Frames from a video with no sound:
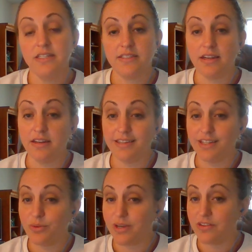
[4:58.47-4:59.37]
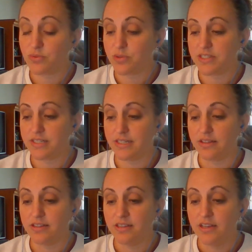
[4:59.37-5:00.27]
Suddenly the waves were
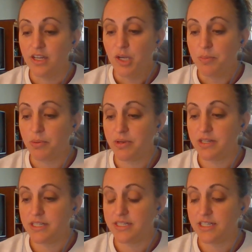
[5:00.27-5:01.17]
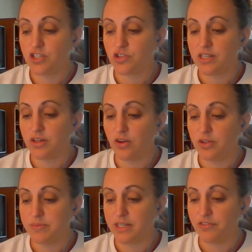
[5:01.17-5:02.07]
still. But when Odysseus tried to haul
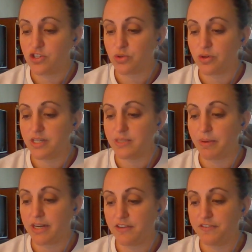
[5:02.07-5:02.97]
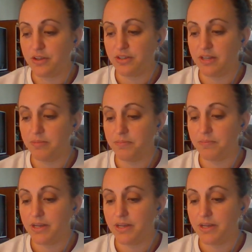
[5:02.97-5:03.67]
himself ashore, his body failed him.